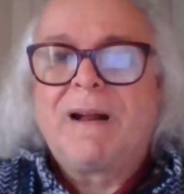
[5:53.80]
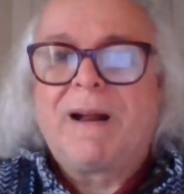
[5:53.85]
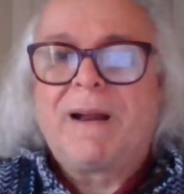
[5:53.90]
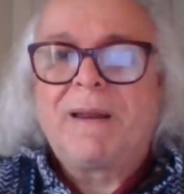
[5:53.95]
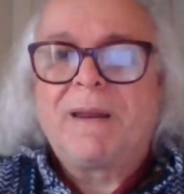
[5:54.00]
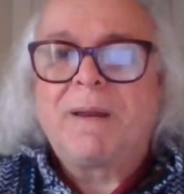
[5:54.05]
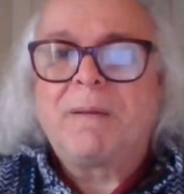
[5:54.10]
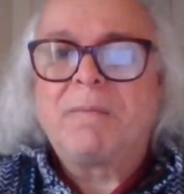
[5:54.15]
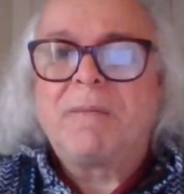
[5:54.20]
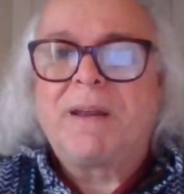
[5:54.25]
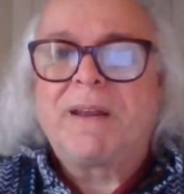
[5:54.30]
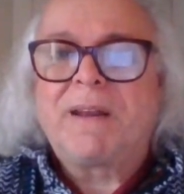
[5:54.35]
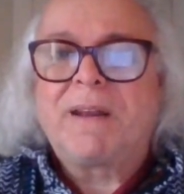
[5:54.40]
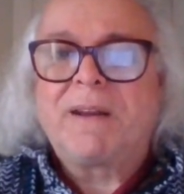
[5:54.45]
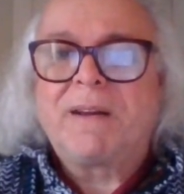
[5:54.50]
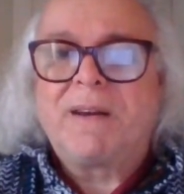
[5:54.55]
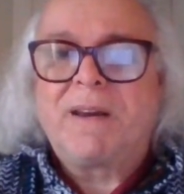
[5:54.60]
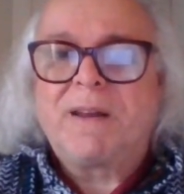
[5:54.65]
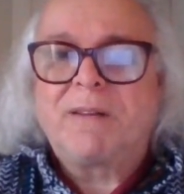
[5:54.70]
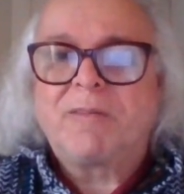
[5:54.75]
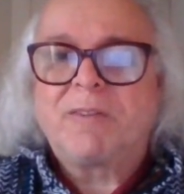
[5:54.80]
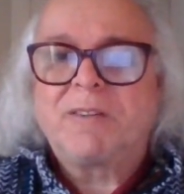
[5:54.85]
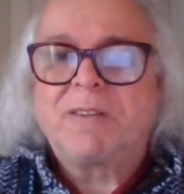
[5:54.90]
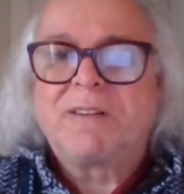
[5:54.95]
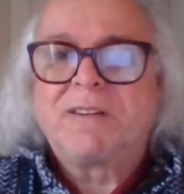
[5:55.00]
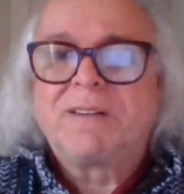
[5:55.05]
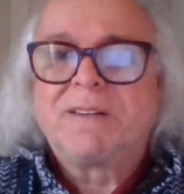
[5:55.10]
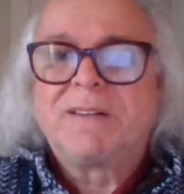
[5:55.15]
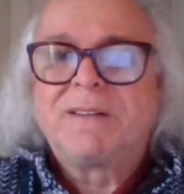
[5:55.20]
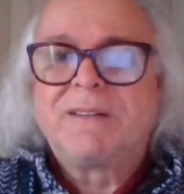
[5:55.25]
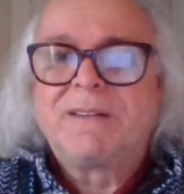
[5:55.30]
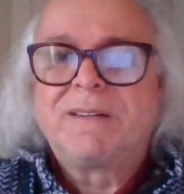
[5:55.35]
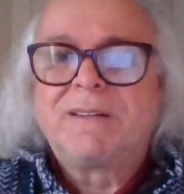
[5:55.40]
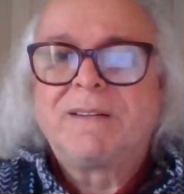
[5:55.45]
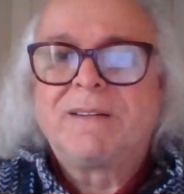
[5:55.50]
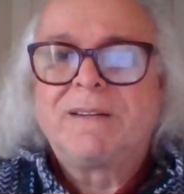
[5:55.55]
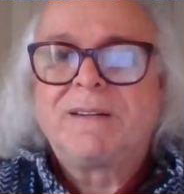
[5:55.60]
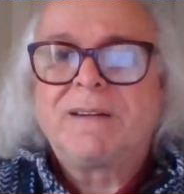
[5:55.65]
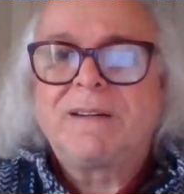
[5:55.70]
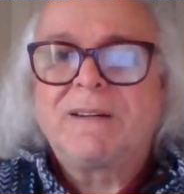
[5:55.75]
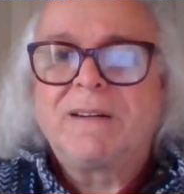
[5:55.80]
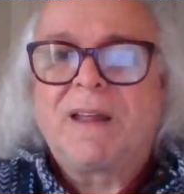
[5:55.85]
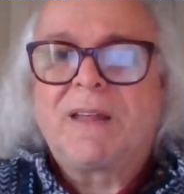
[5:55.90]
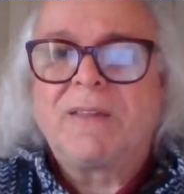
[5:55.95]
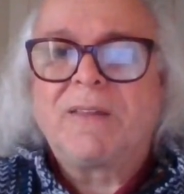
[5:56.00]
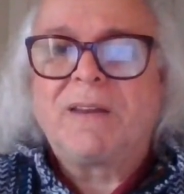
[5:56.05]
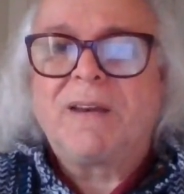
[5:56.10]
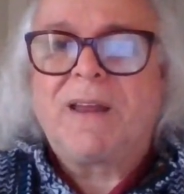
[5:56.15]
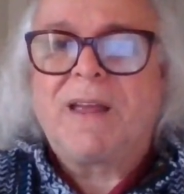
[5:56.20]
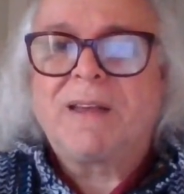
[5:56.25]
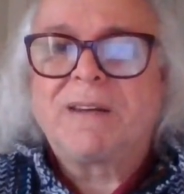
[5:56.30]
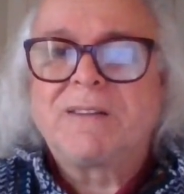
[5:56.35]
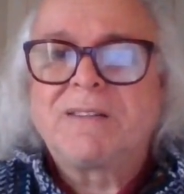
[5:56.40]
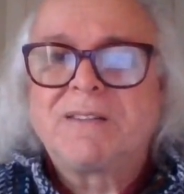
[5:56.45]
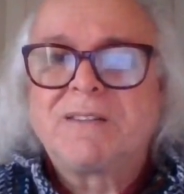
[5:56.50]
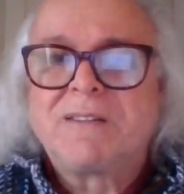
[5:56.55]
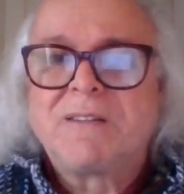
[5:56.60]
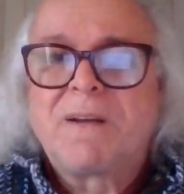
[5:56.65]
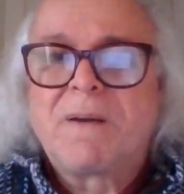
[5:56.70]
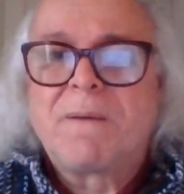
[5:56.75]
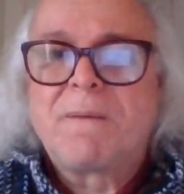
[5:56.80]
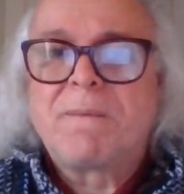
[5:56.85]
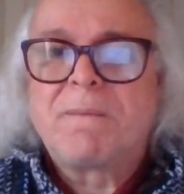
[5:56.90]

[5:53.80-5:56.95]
I am making an effort, nonetheless.